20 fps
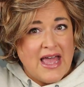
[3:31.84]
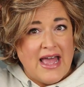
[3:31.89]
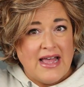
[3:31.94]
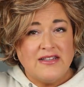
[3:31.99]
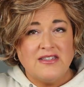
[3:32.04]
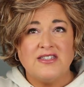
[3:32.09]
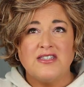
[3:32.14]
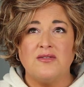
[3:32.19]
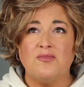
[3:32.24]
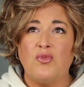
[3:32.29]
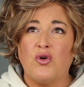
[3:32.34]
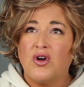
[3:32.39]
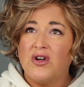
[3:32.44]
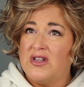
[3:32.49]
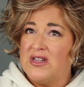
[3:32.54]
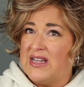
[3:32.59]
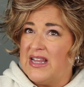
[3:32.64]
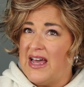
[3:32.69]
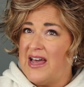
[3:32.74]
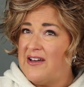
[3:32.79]
and some more
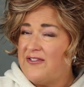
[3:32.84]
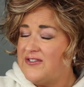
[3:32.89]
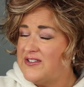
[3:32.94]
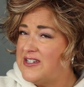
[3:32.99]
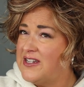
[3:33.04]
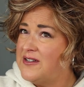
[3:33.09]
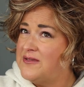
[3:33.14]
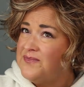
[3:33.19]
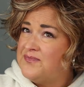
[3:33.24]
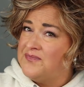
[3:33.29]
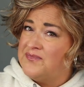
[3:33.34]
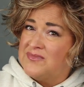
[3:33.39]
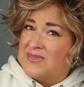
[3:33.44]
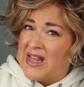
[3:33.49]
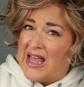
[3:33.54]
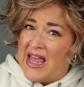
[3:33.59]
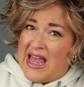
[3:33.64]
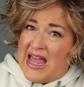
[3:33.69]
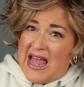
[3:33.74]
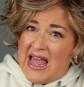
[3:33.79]
lift.
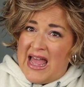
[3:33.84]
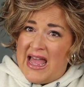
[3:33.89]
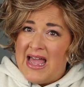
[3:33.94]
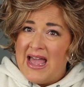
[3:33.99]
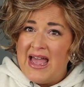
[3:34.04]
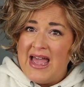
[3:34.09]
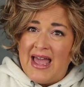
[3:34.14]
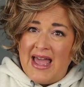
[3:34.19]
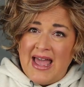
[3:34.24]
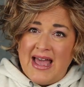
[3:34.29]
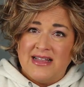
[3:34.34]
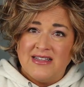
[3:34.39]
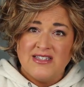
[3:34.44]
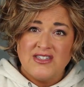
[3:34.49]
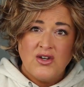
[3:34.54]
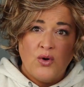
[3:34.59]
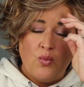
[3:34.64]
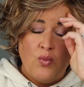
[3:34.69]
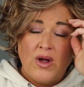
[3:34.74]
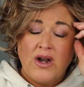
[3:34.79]
And
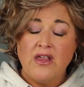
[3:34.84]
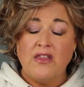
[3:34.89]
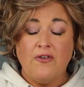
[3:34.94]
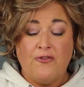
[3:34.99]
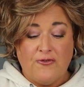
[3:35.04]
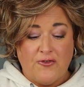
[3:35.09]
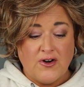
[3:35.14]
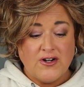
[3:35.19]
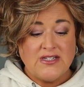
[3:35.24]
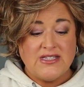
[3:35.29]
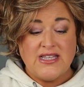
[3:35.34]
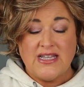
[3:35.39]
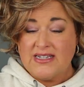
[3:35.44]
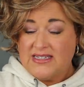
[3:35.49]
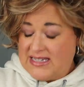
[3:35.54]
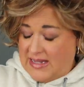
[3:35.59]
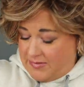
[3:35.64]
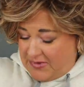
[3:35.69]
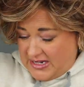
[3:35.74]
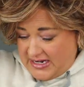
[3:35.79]
so one of the first
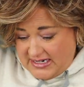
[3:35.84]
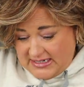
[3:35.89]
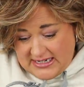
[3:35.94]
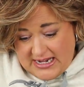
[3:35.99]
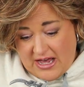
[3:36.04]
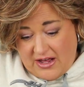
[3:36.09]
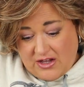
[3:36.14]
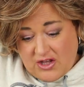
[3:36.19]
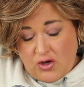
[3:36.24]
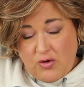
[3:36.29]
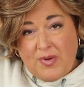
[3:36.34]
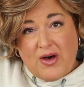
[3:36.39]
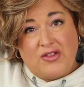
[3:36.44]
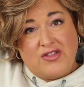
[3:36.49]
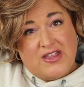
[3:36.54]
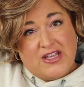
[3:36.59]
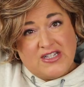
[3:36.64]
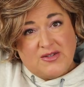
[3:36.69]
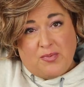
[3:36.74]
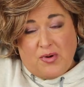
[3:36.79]
things I'm going to tell you
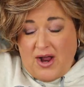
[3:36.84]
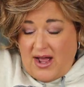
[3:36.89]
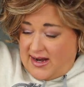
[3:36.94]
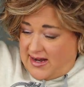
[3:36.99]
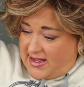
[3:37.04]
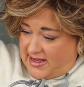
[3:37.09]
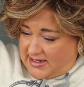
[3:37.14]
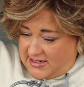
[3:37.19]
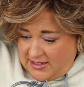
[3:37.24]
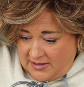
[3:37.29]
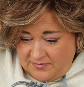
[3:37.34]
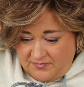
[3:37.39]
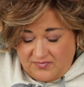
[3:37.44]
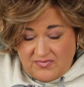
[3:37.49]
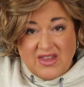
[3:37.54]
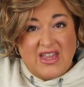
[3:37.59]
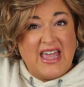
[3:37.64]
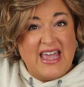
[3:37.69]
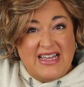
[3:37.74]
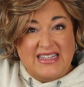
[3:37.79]
about this product
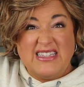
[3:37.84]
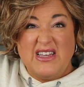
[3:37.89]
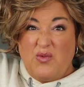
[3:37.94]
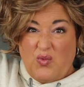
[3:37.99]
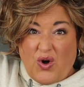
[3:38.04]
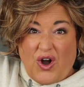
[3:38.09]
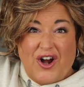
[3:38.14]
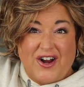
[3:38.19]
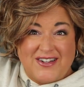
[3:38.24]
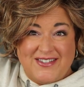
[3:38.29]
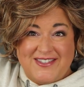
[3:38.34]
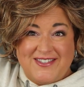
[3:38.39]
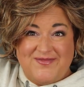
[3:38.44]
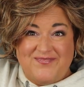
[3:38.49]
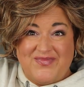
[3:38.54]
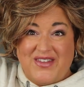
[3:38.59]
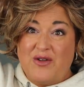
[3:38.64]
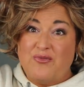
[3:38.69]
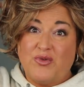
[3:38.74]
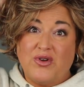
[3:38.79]
is it
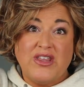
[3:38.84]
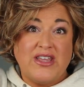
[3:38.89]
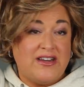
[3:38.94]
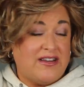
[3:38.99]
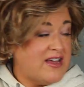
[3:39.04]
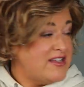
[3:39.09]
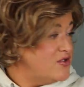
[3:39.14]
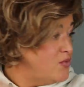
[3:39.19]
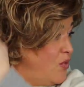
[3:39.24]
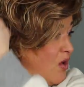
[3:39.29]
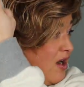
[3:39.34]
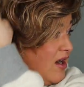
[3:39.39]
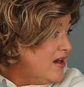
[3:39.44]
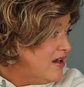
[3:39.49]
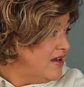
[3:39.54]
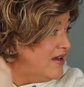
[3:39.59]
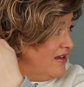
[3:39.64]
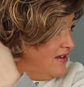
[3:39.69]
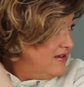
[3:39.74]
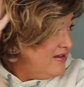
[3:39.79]
works. It really does
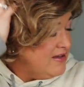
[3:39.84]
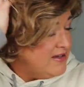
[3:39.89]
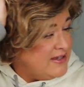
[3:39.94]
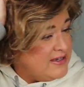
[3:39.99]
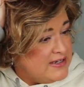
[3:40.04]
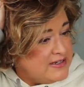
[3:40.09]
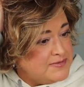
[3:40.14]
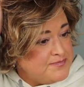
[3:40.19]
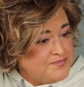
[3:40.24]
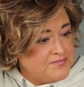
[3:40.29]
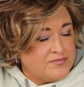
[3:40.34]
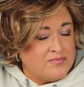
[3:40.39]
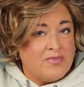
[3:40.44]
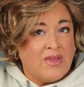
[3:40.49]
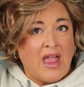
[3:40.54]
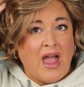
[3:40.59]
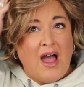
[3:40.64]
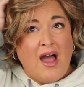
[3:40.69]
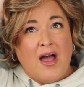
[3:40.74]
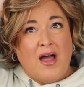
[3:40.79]
work.
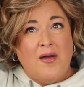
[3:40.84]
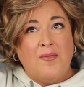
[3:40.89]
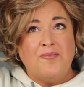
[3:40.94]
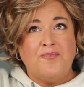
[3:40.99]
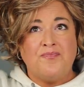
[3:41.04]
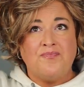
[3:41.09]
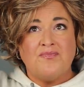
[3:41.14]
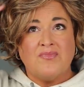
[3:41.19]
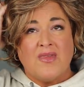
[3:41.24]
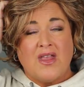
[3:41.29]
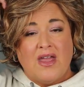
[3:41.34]
Um,